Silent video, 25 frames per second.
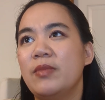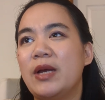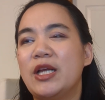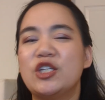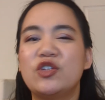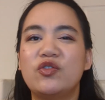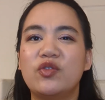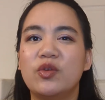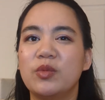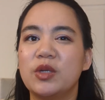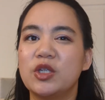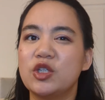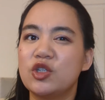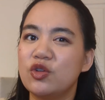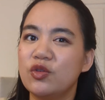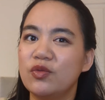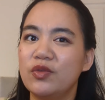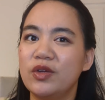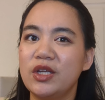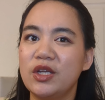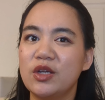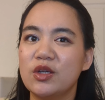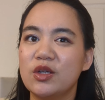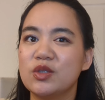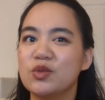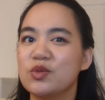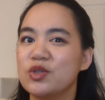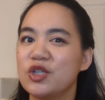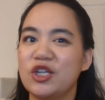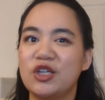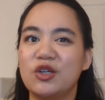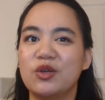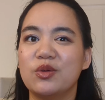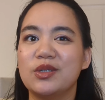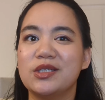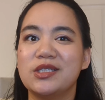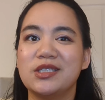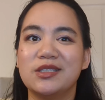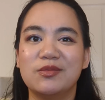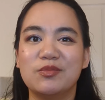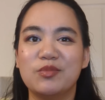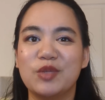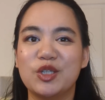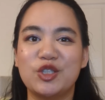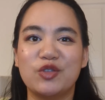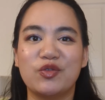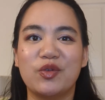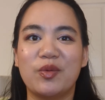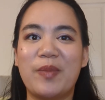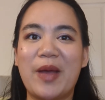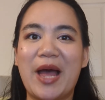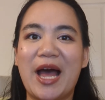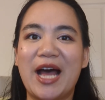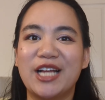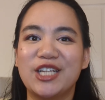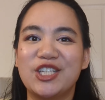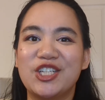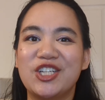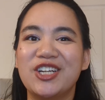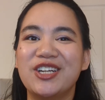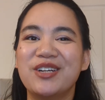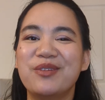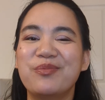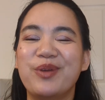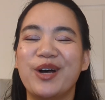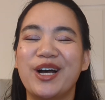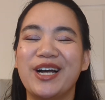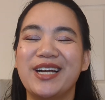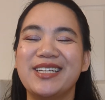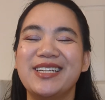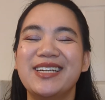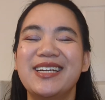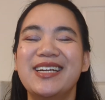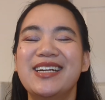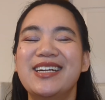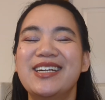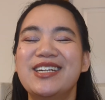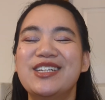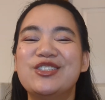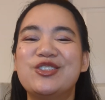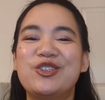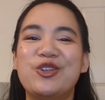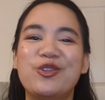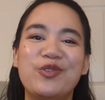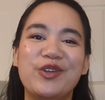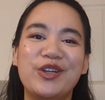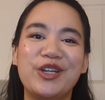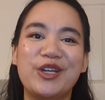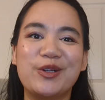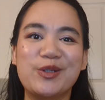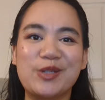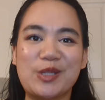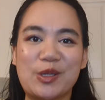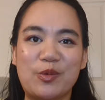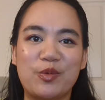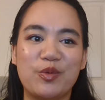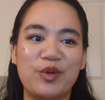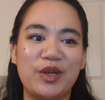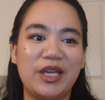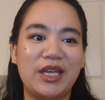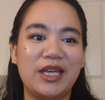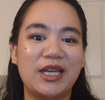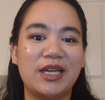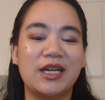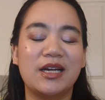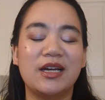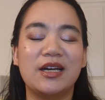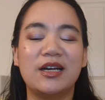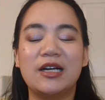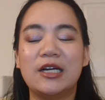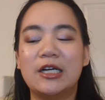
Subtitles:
batch filming 2 videos, which I know isn't much of a batch, but 2 videos a week,